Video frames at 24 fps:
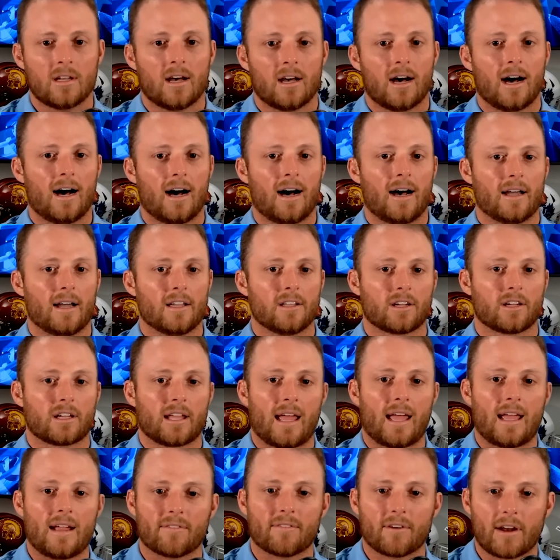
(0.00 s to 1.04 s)
Uh, you look
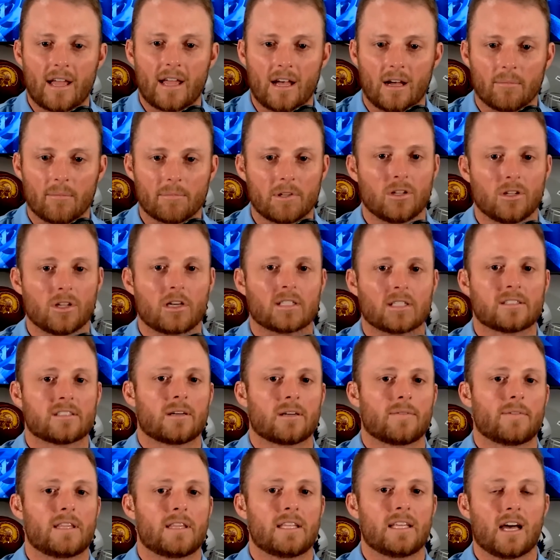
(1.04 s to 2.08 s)
at Avery Helm. You look at
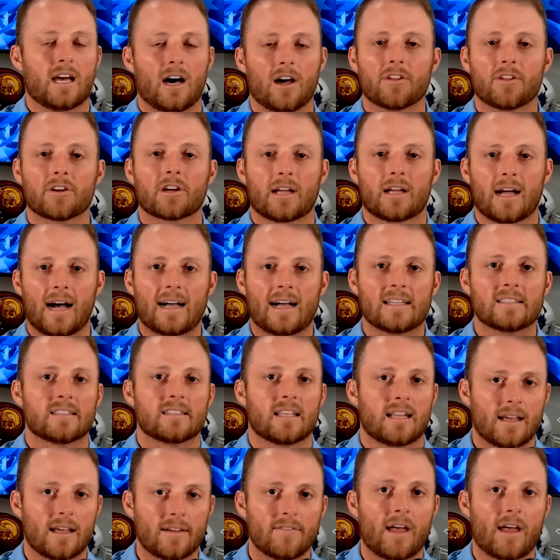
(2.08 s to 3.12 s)
some of the other guys
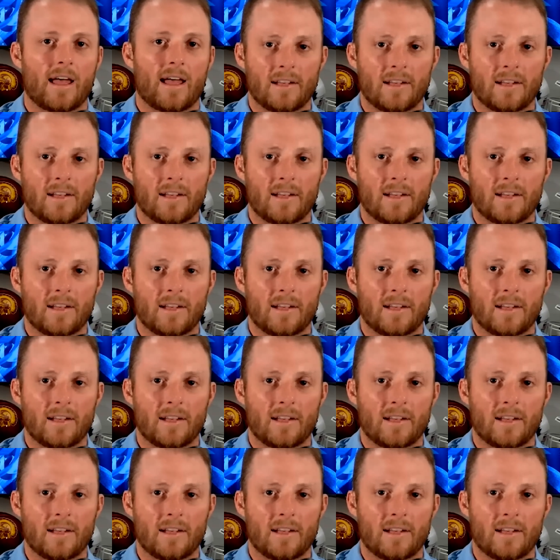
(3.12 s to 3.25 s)
that have